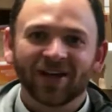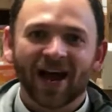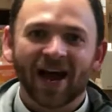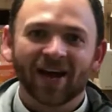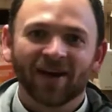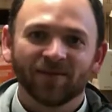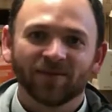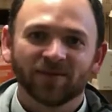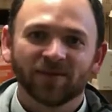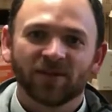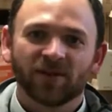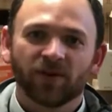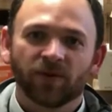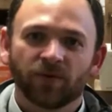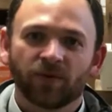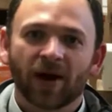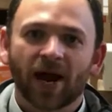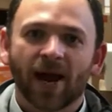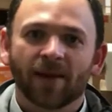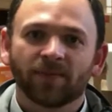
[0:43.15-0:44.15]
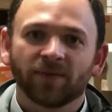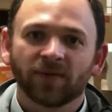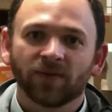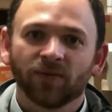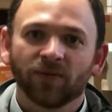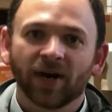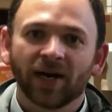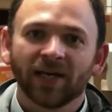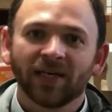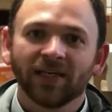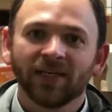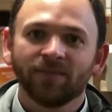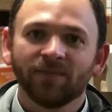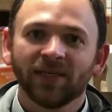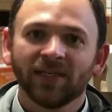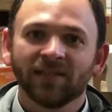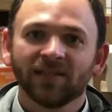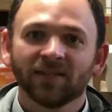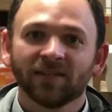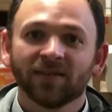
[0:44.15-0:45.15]
items that are wrapped and ready to
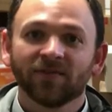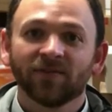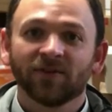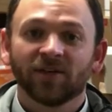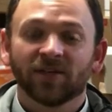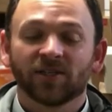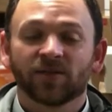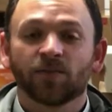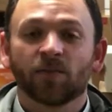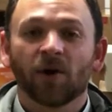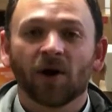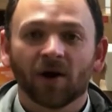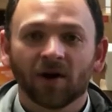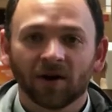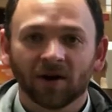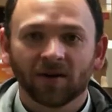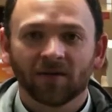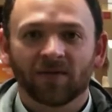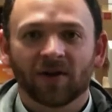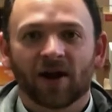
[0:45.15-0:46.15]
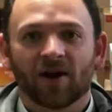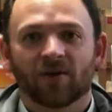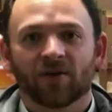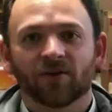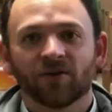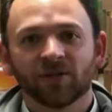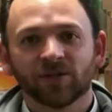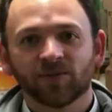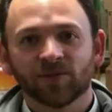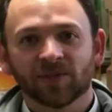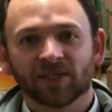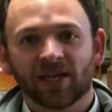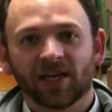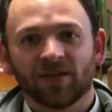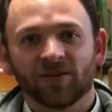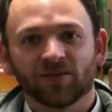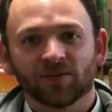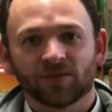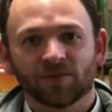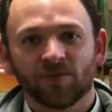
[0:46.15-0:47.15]
be delivered as part of our Christmas
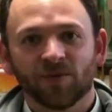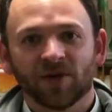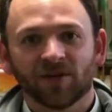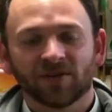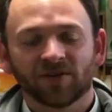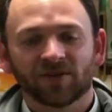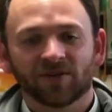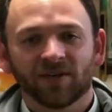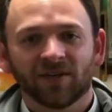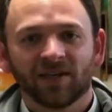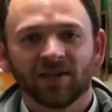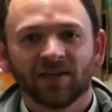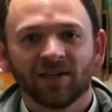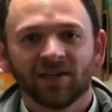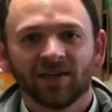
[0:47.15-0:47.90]
Angels ministry.